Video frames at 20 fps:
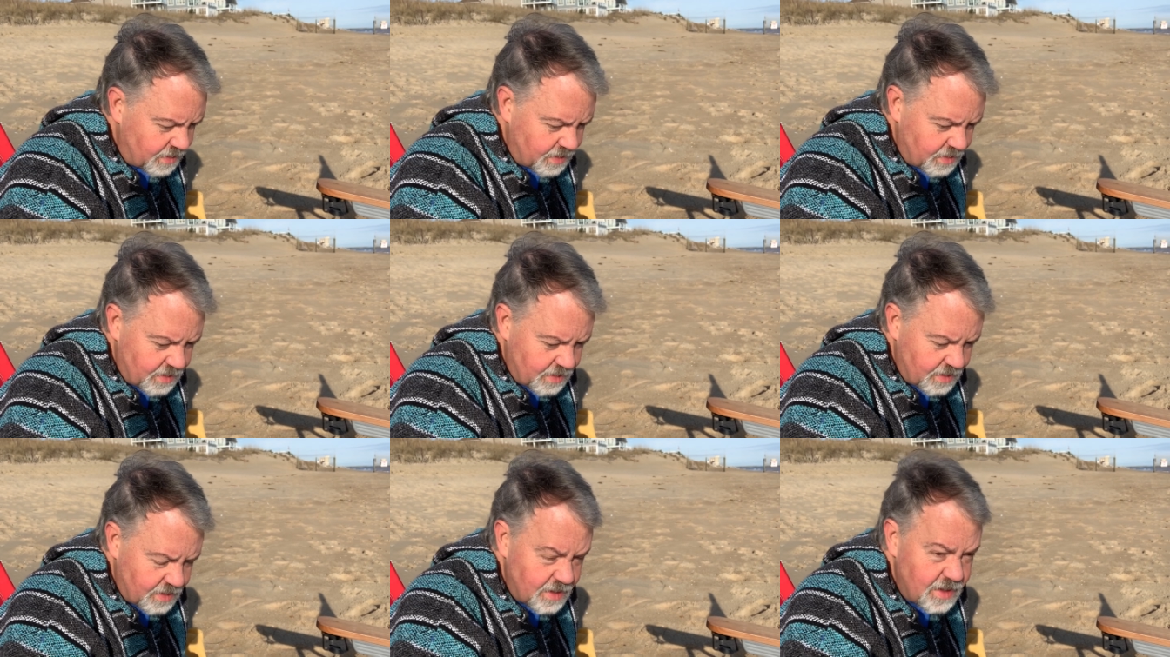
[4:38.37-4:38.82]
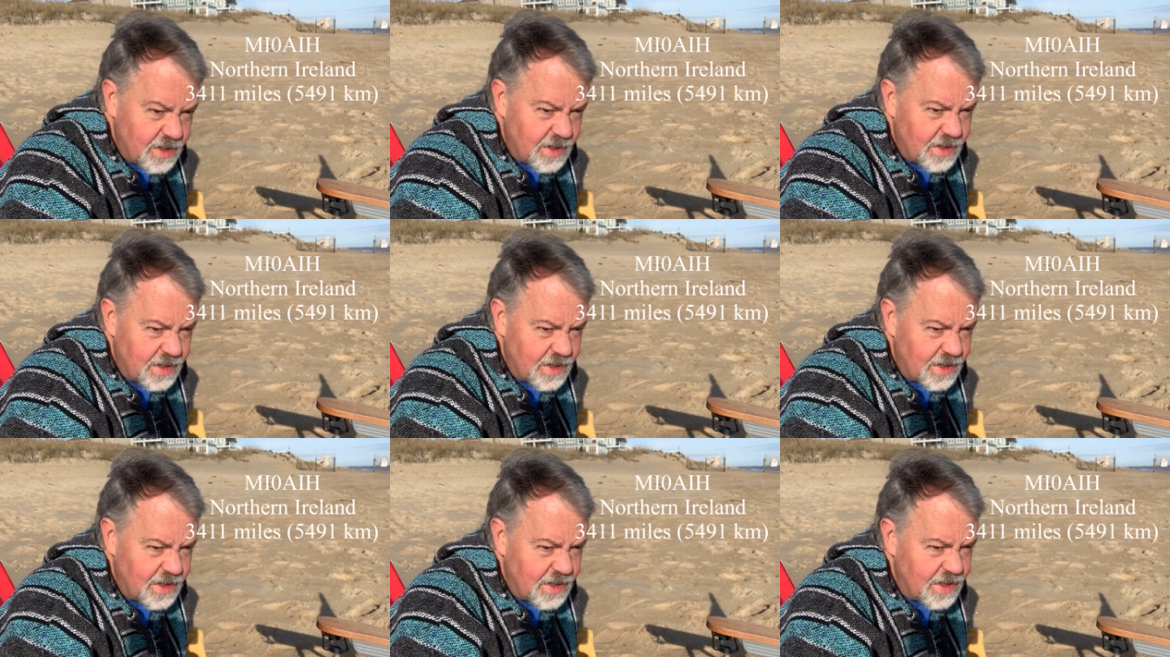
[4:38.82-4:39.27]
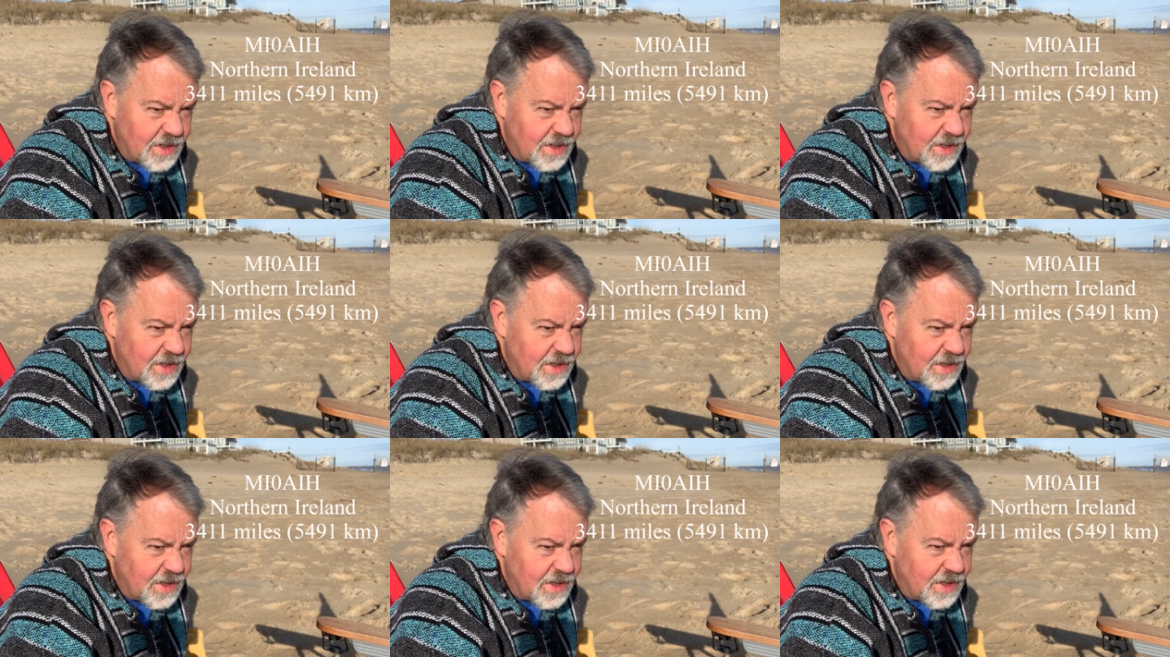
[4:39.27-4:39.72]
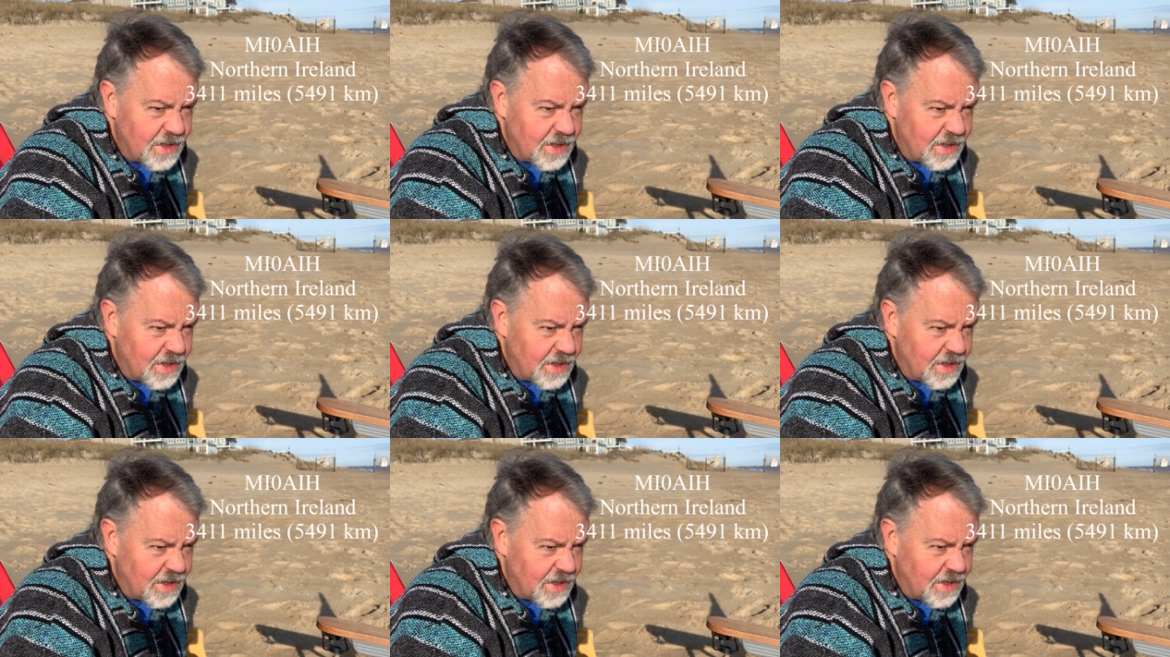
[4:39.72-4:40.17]

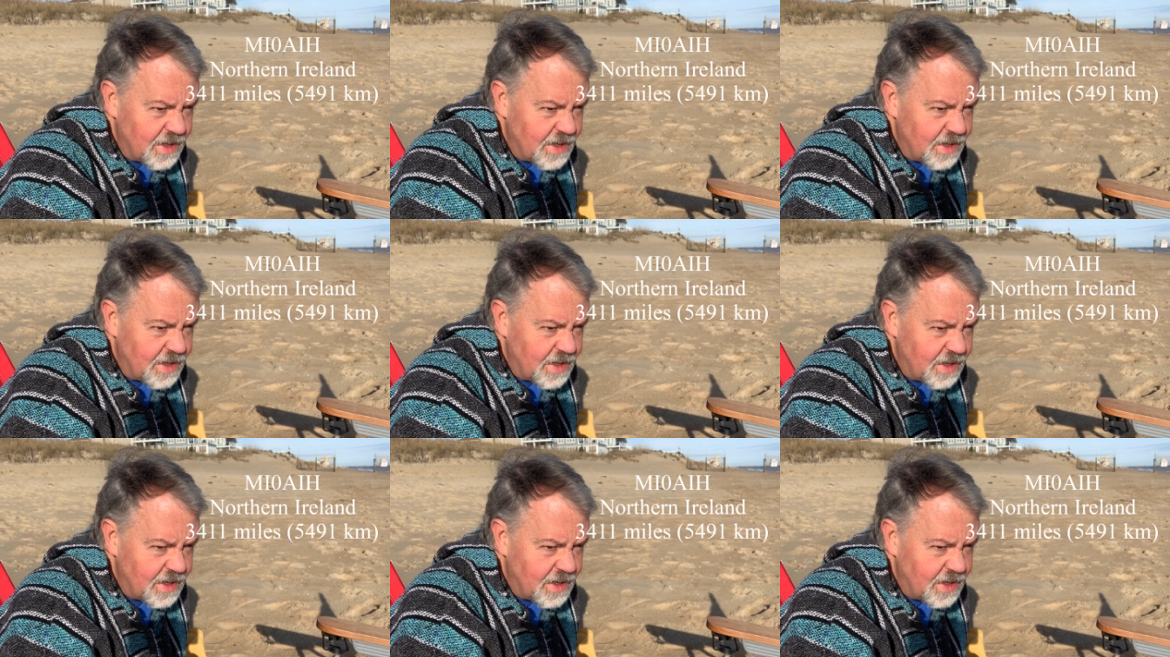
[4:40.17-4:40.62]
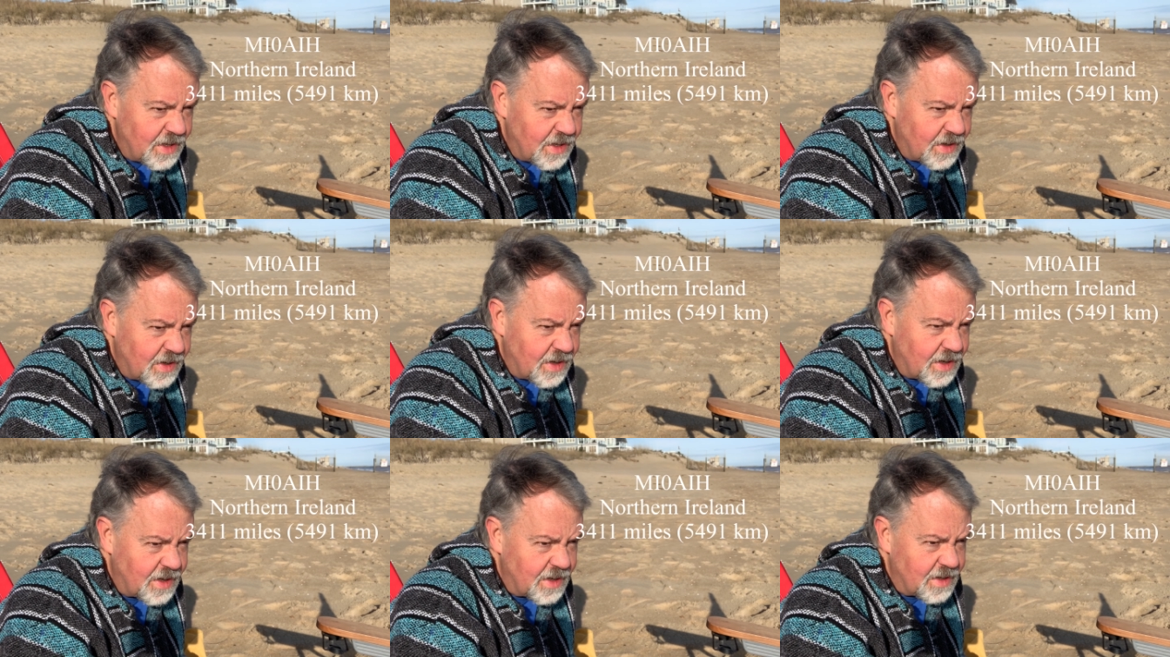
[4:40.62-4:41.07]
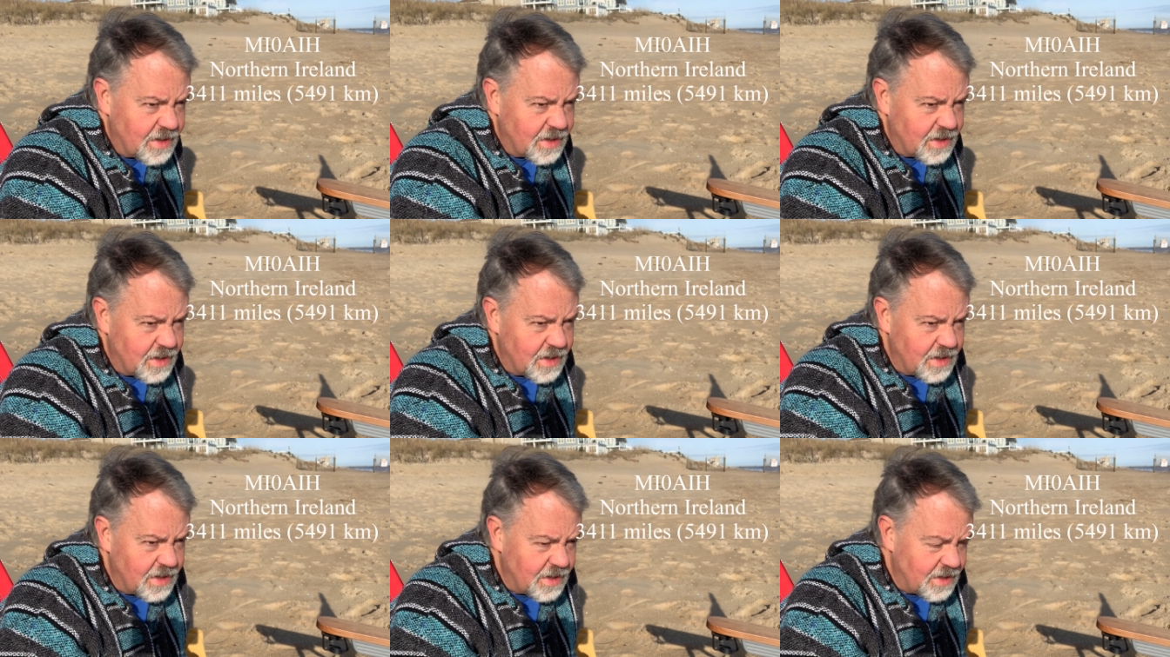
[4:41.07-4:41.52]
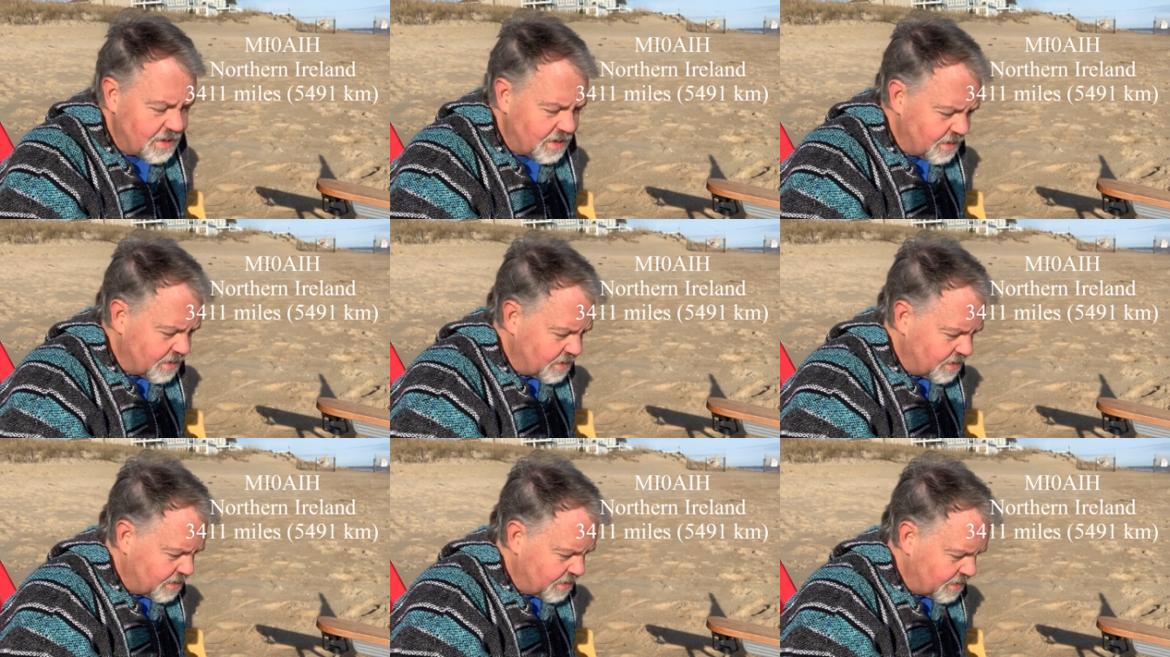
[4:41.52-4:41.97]
Kilo 4
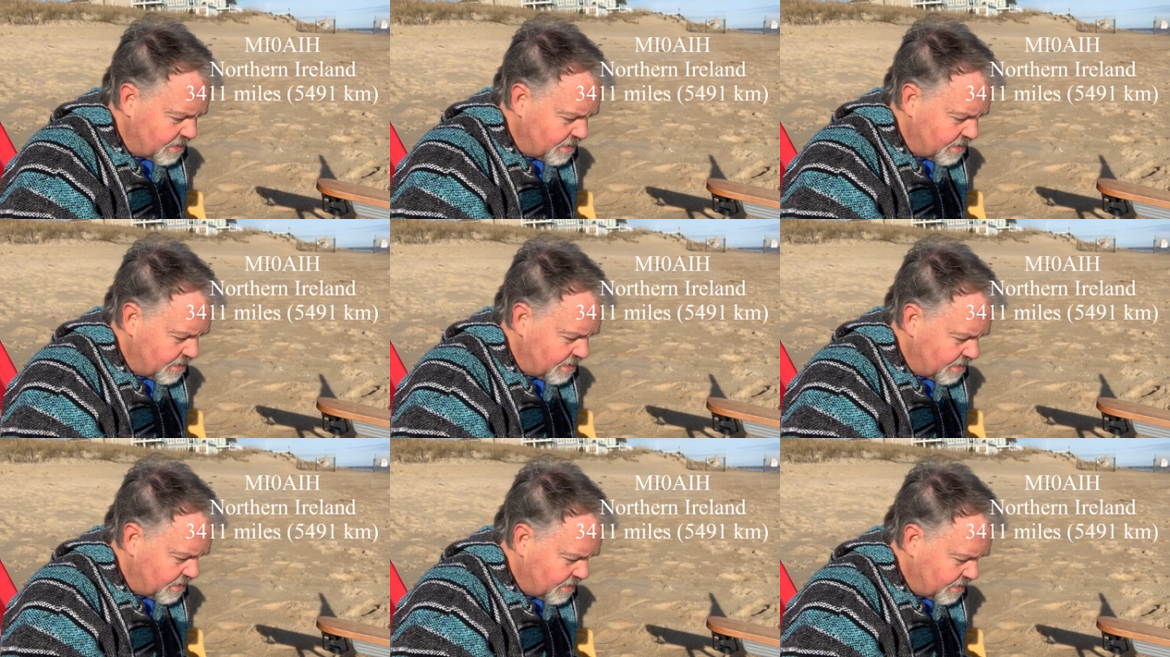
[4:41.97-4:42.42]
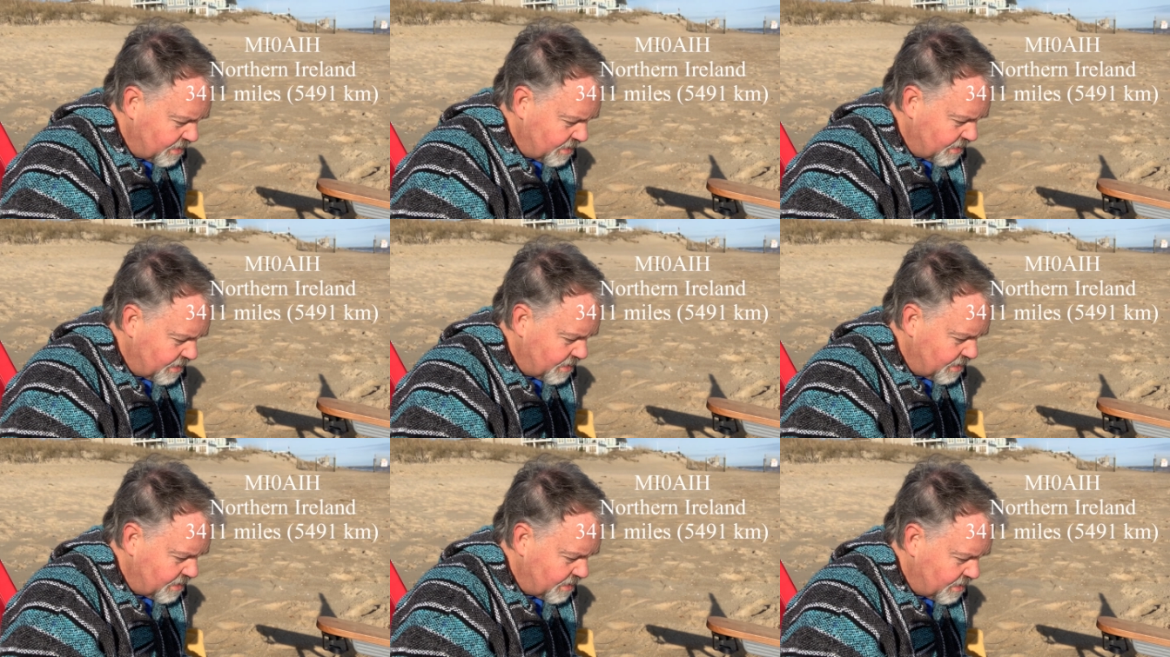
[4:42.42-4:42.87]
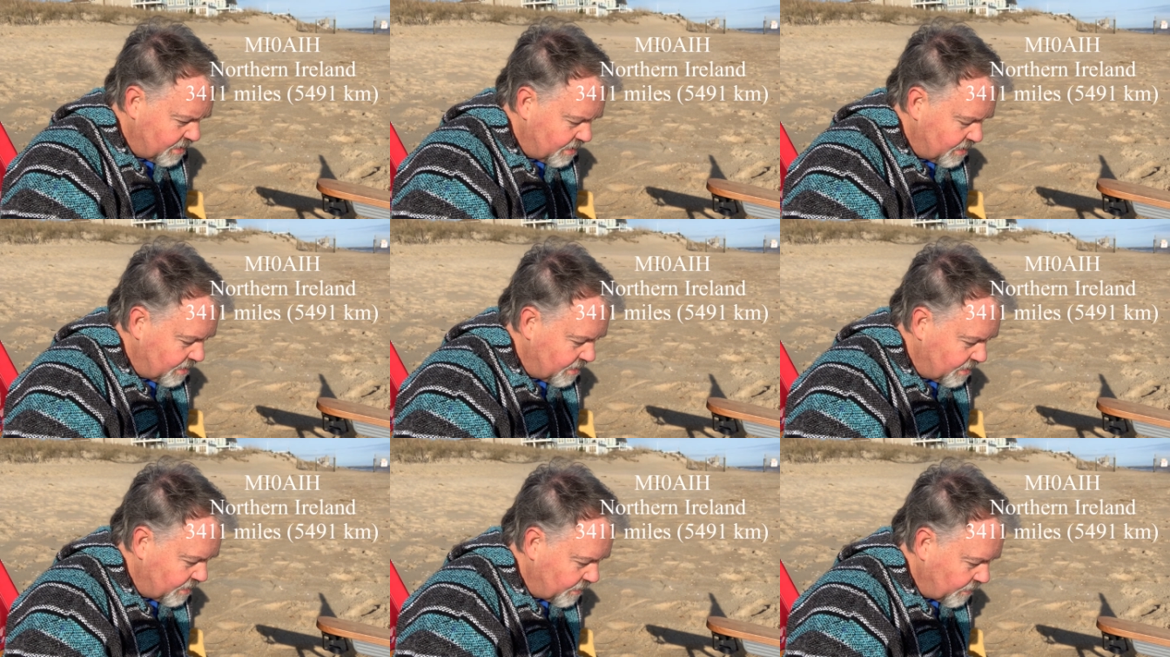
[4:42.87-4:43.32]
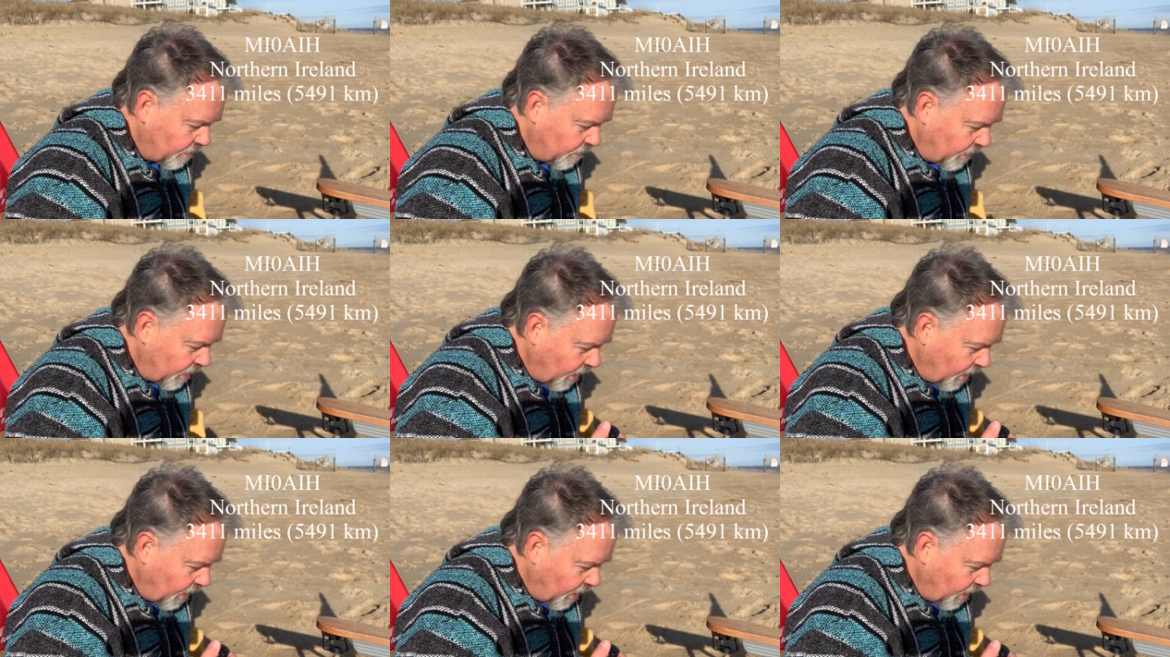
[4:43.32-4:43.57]
5 main 10, roger.